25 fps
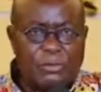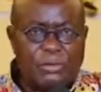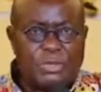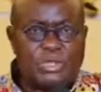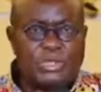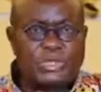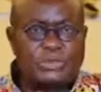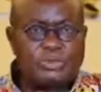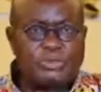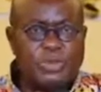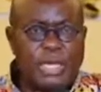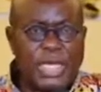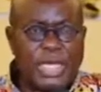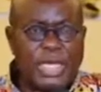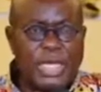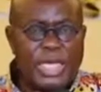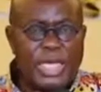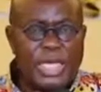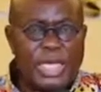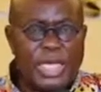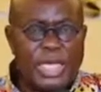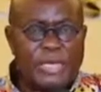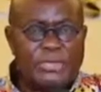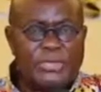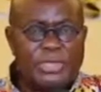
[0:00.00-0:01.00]
which is
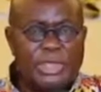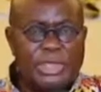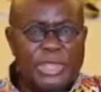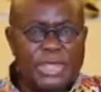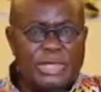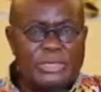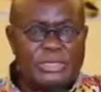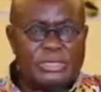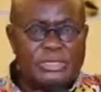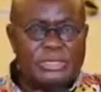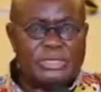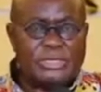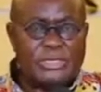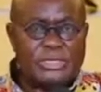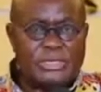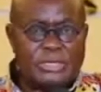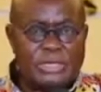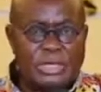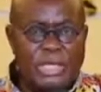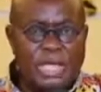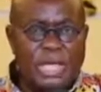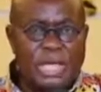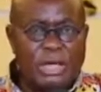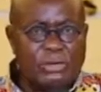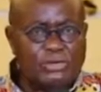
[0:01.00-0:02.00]
plaguing other
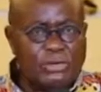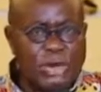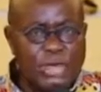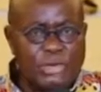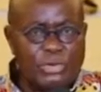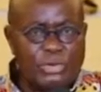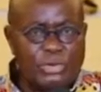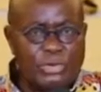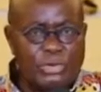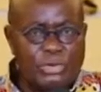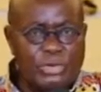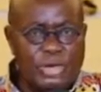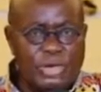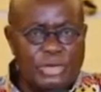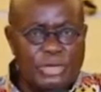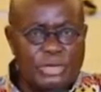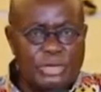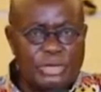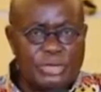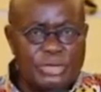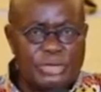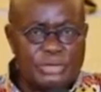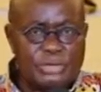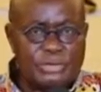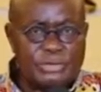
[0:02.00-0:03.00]
nations around the
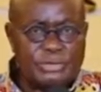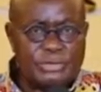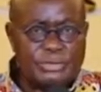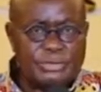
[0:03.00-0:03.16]
world.